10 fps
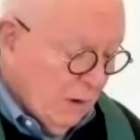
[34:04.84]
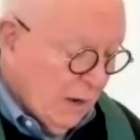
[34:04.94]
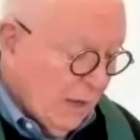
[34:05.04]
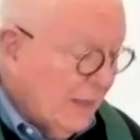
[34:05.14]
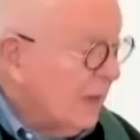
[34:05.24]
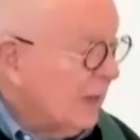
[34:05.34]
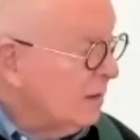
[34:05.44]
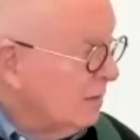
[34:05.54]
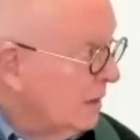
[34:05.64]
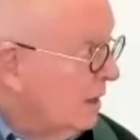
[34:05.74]
and
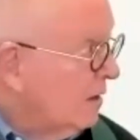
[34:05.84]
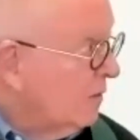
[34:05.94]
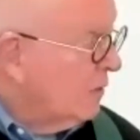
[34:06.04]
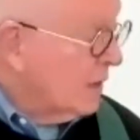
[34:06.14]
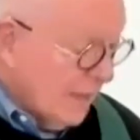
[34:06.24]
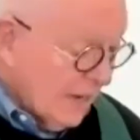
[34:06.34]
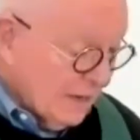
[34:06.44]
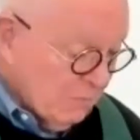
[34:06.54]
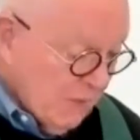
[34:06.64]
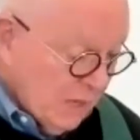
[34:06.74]
then for the
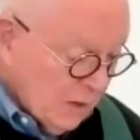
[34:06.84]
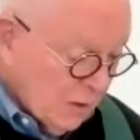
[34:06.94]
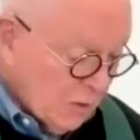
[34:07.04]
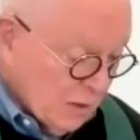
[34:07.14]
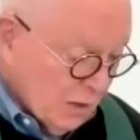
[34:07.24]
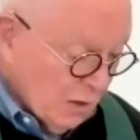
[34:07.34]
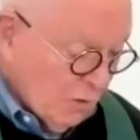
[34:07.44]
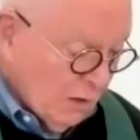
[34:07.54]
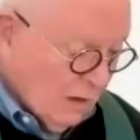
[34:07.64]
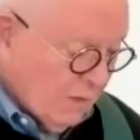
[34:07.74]
last minute or
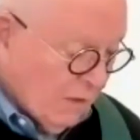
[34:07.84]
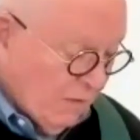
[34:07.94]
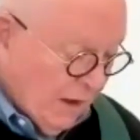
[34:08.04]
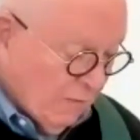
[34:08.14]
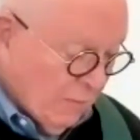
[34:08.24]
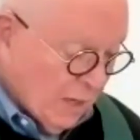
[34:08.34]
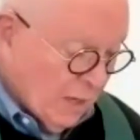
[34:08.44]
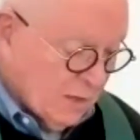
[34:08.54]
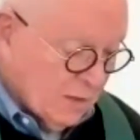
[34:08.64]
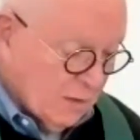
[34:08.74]
so of the 5
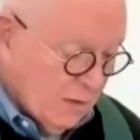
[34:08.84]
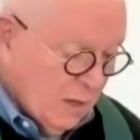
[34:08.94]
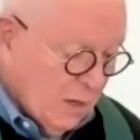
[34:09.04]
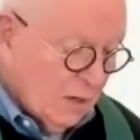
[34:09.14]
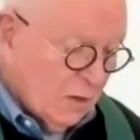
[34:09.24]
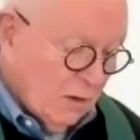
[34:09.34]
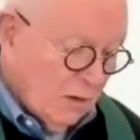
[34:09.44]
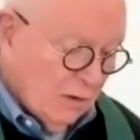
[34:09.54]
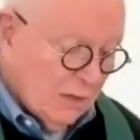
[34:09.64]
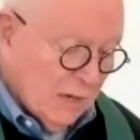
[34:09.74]
minutes,
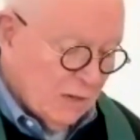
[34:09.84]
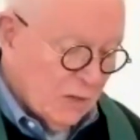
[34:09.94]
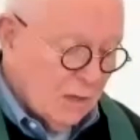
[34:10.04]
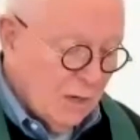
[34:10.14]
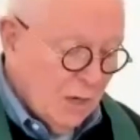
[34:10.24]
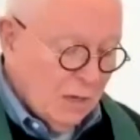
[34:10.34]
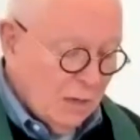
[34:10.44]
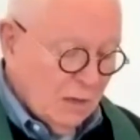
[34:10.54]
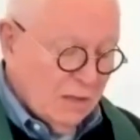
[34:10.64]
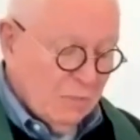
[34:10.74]
turn your attention
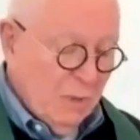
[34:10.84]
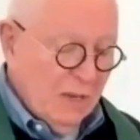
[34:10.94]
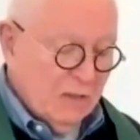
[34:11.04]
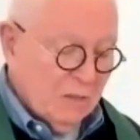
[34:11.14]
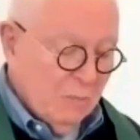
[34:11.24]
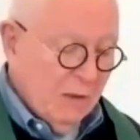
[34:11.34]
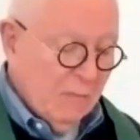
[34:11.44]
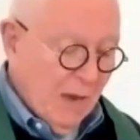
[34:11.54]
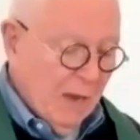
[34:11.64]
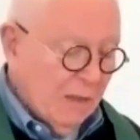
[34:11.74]
to the spacious
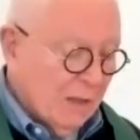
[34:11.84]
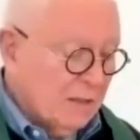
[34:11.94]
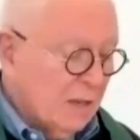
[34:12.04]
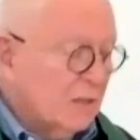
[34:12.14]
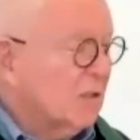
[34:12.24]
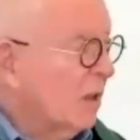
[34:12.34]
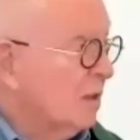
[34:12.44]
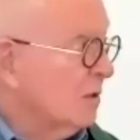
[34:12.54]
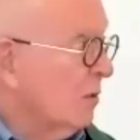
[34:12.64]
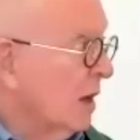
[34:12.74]
big mind that such
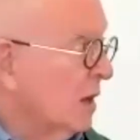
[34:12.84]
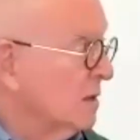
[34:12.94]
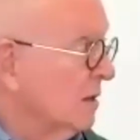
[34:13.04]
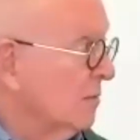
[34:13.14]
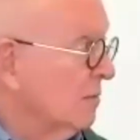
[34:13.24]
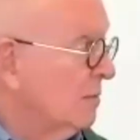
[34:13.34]
thoughts arise